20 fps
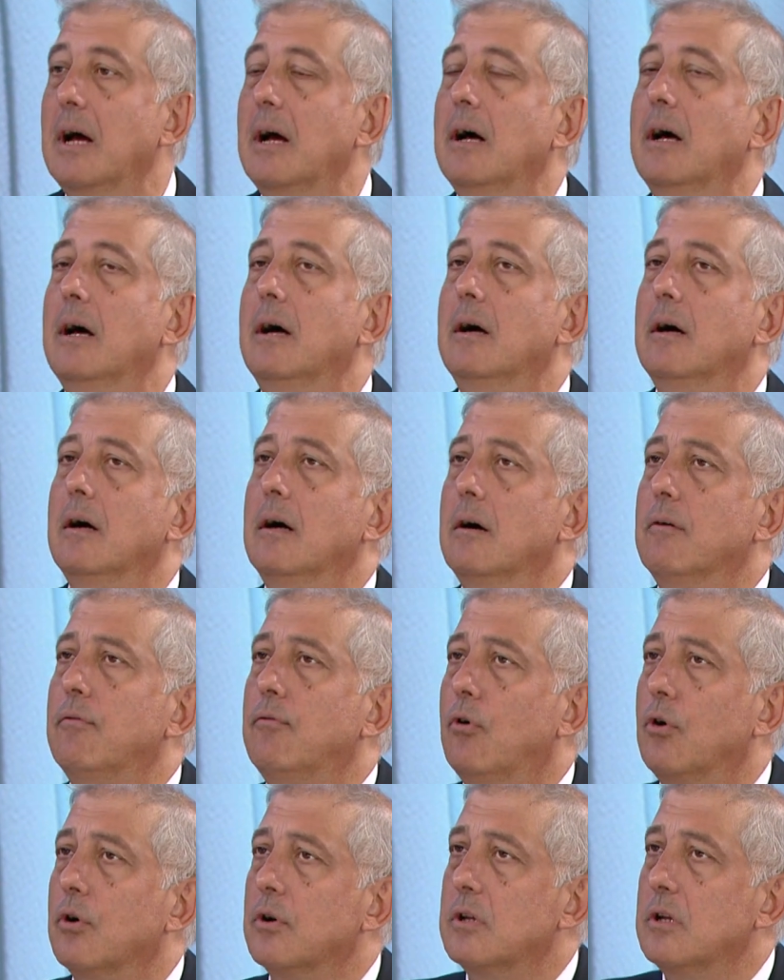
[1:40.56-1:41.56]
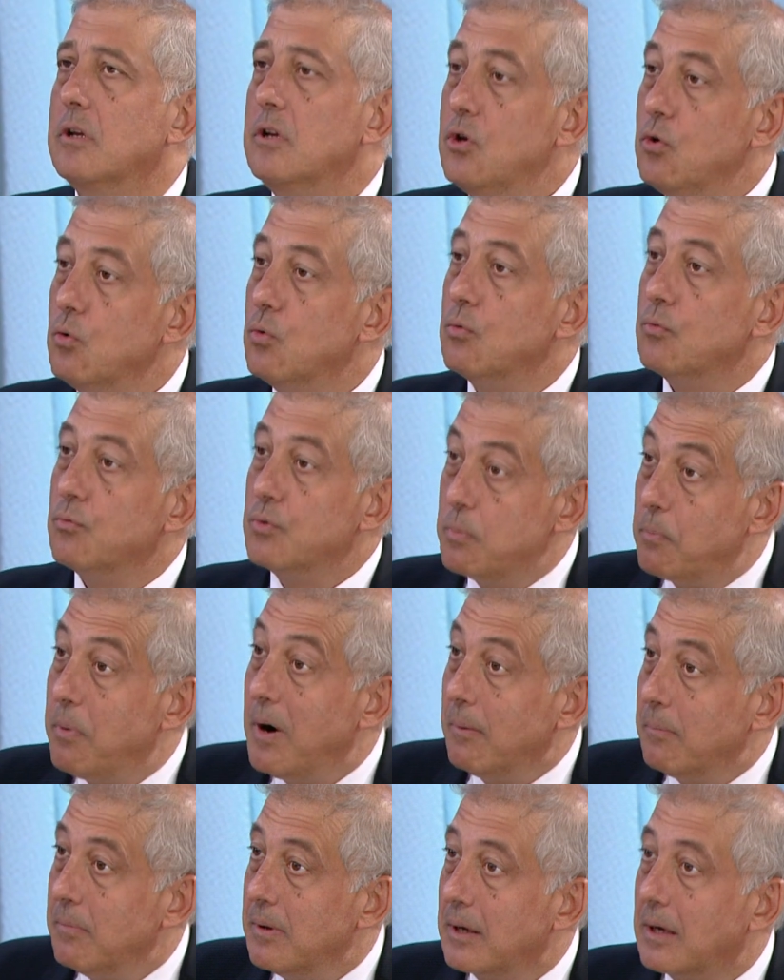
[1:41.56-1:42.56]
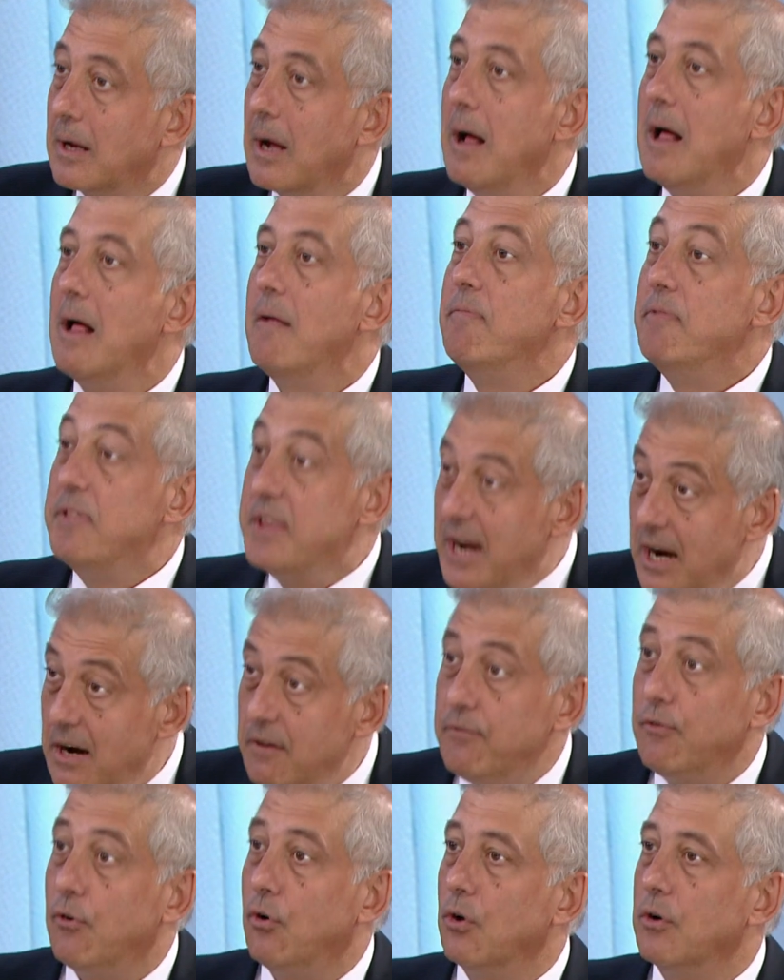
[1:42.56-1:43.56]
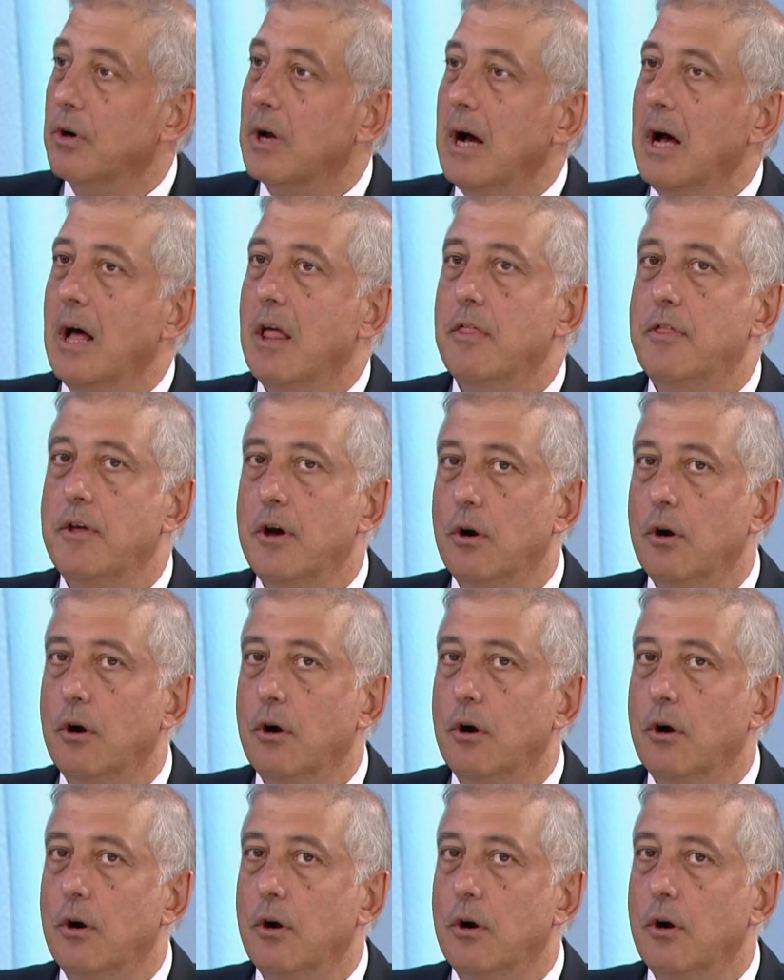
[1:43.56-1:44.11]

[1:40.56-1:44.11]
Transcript: uh, for the new republic. Therefore, they